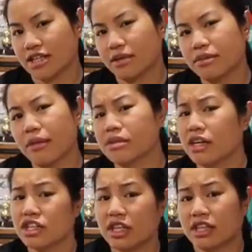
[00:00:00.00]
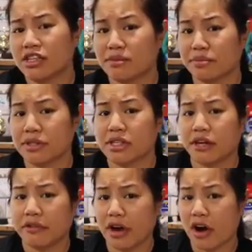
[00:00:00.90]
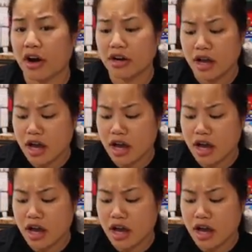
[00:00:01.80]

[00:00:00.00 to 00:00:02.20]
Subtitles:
Sometimes I just like the simplicity of a card,